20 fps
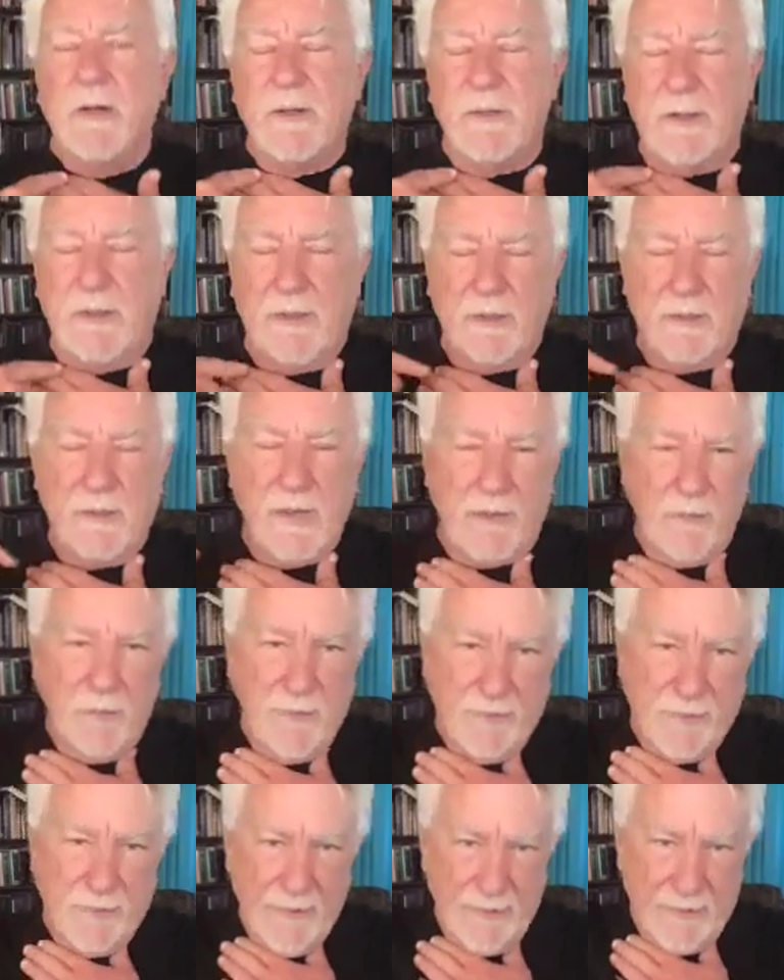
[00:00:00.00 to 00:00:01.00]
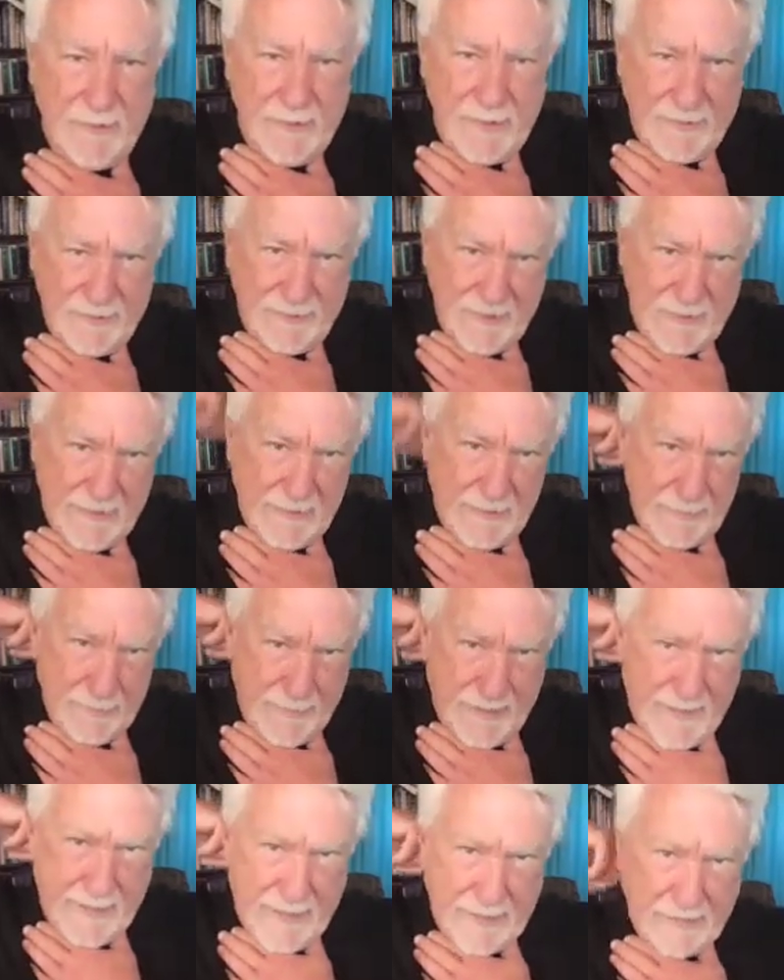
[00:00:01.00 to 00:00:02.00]
The government says he got shot in the
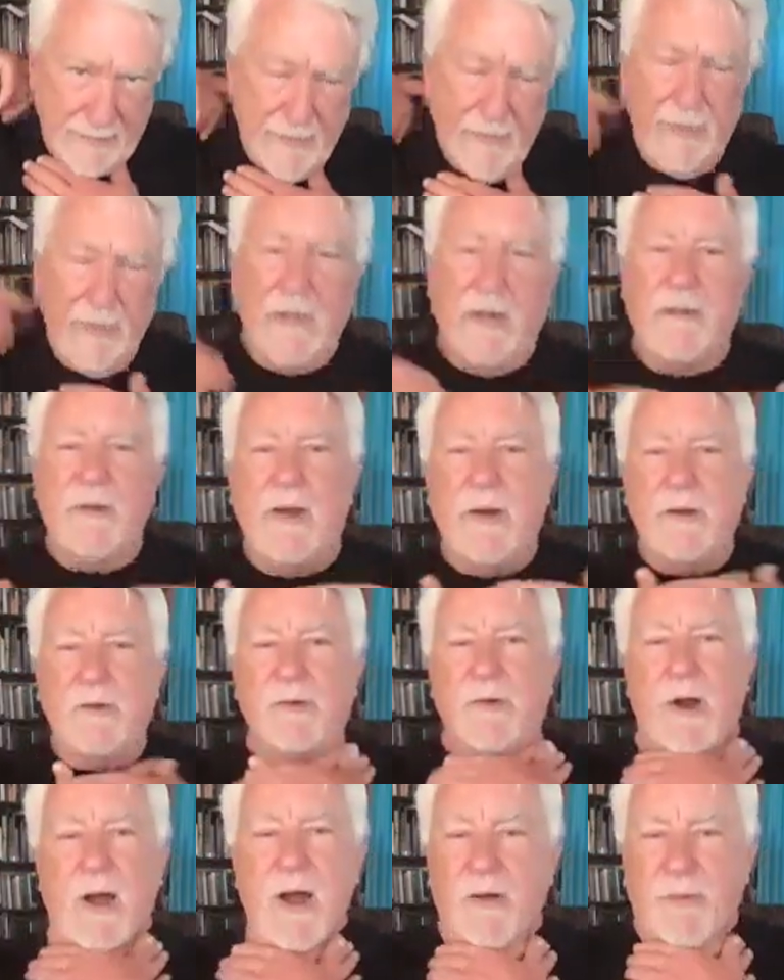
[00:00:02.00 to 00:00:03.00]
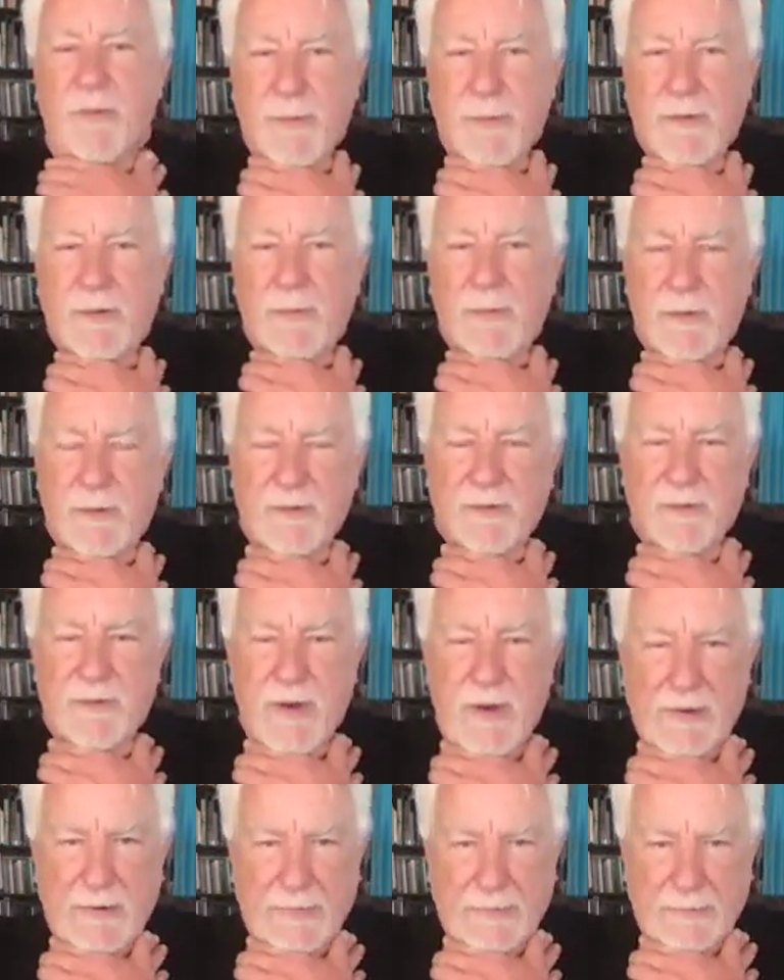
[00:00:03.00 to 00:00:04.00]
back and that he's grasping his
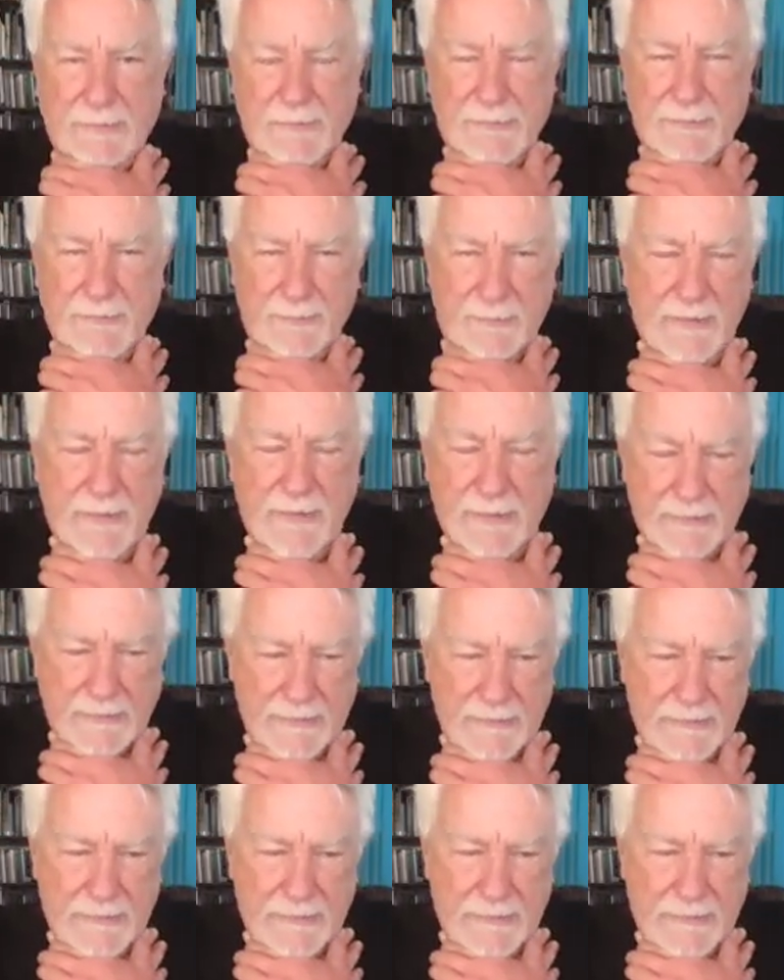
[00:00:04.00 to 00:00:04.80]
neck, right?